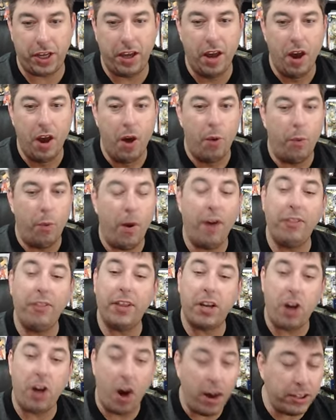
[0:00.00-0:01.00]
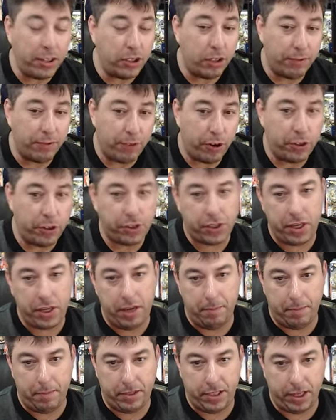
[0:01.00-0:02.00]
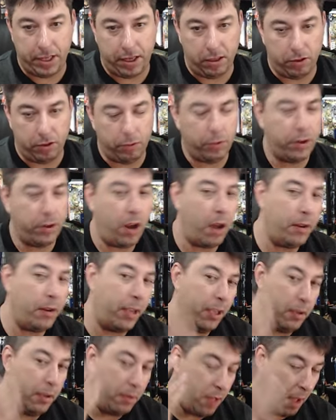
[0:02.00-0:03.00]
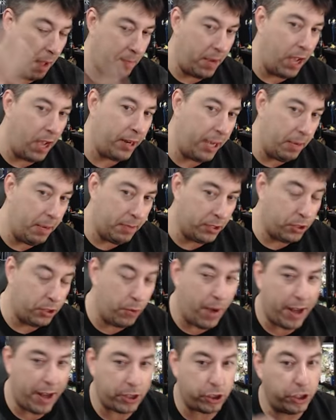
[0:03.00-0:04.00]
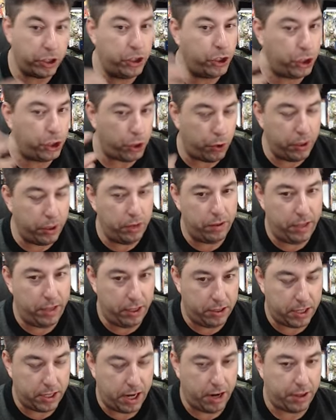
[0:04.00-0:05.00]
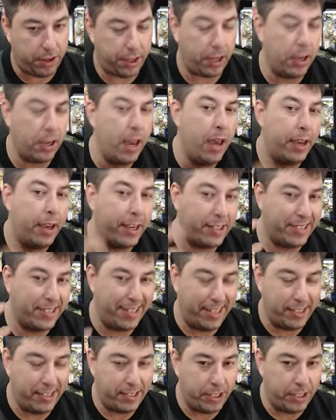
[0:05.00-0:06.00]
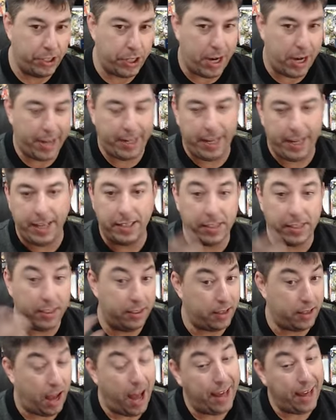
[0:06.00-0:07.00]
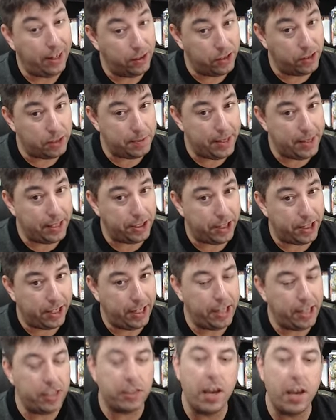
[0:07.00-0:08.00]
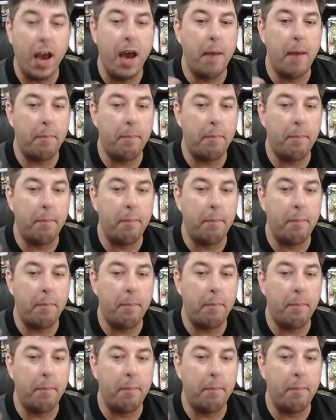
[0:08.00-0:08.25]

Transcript: Well, the controversy in particular, we're not a, I'm not able to actually show you the entire thing because it is in Chinese and I don't speak Chinese, but